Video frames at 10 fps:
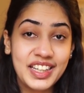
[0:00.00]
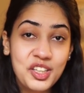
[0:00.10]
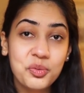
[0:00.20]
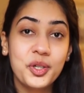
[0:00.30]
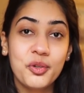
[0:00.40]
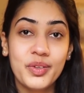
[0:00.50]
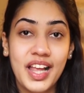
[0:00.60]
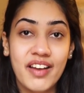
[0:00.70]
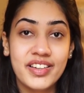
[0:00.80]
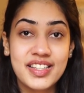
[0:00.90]
each video
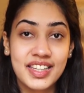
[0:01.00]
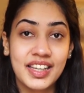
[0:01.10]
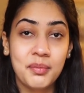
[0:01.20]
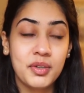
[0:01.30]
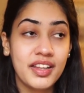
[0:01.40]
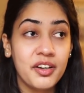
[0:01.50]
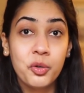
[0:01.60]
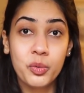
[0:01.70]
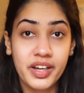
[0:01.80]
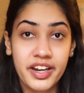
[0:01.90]
will have a disclaimer that
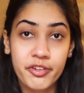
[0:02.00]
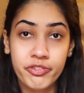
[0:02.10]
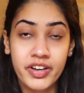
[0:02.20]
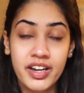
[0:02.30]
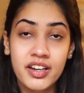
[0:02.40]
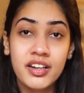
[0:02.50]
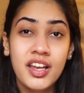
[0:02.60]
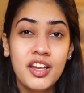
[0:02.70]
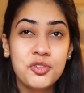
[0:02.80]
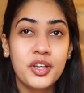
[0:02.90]
don't get offended.
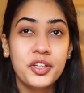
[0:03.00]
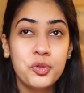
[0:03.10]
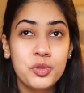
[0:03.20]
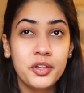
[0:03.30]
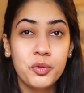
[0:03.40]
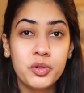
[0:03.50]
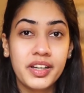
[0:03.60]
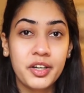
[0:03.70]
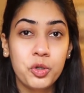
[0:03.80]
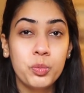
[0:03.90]
So I usually don't
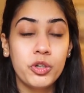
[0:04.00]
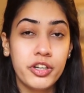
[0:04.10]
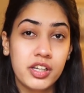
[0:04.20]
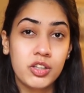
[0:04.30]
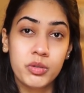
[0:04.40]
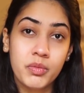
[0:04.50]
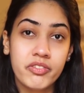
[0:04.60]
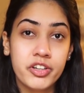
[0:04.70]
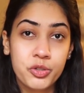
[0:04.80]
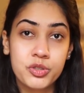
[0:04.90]
get too political on my
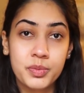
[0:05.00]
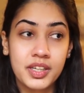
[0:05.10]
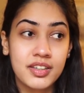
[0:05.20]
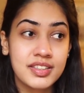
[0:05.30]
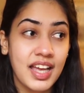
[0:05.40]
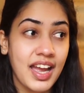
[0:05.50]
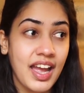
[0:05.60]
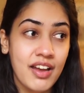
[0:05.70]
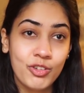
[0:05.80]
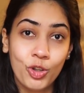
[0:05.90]
videos, because I
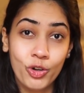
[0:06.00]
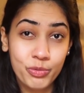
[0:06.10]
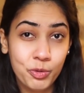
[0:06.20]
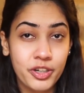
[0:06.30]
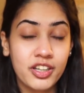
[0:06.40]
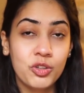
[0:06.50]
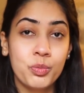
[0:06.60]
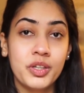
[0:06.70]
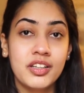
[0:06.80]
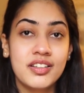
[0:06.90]
have a lot of political
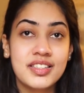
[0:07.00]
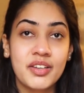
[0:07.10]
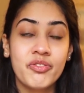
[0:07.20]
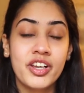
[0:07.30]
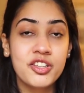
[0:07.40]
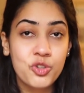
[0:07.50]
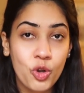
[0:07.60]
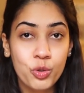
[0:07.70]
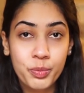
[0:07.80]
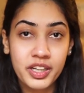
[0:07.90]
opinions. I'm very
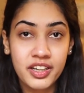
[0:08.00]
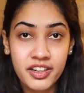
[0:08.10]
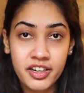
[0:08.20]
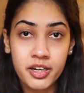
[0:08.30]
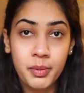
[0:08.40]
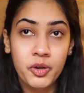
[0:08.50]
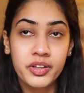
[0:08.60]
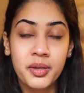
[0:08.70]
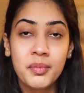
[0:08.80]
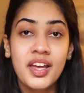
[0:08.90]
strong opinionated about
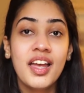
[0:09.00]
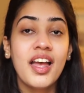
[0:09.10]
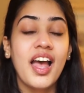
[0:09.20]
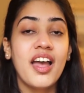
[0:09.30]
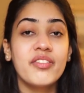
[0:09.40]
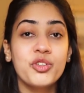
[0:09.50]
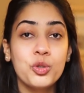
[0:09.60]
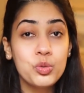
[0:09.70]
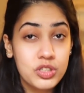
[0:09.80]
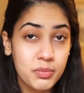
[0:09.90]
them. I have
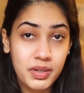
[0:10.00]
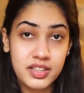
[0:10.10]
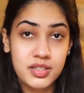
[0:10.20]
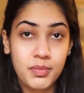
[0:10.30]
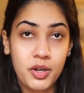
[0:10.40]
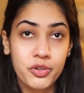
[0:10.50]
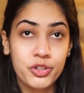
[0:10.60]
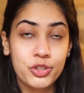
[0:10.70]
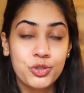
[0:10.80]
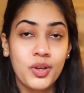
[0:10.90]
huge debates about
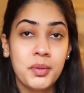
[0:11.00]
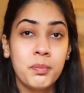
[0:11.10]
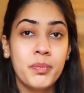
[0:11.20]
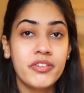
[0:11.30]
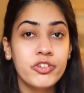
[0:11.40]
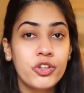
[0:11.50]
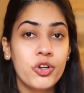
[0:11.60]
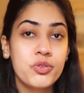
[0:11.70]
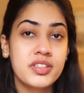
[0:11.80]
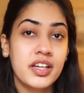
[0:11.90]
it, so I prefer
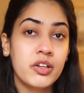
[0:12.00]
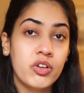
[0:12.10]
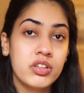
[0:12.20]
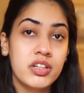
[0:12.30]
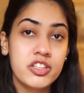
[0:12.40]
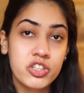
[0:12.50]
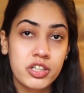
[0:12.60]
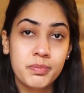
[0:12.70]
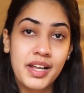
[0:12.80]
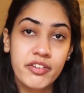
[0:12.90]
not to say it on the
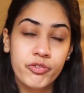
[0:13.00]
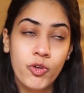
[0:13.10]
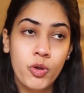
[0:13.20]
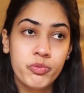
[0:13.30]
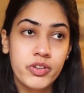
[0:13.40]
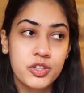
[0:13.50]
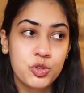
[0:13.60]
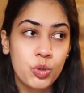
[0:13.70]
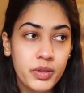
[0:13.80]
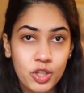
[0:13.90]
digital platform where
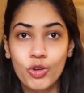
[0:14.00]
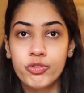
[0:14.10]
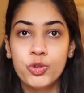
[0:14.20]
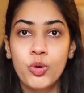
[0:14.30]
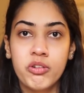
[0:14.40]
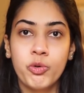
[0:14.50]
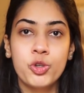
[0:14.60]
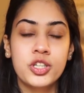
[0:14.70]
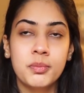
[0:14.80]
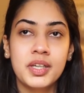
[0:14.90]
so many of you are
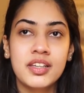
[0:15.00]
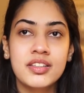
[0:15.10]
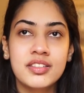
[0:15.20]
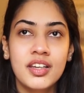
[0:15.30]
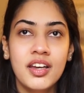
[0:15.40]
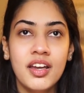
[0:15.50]
watching, because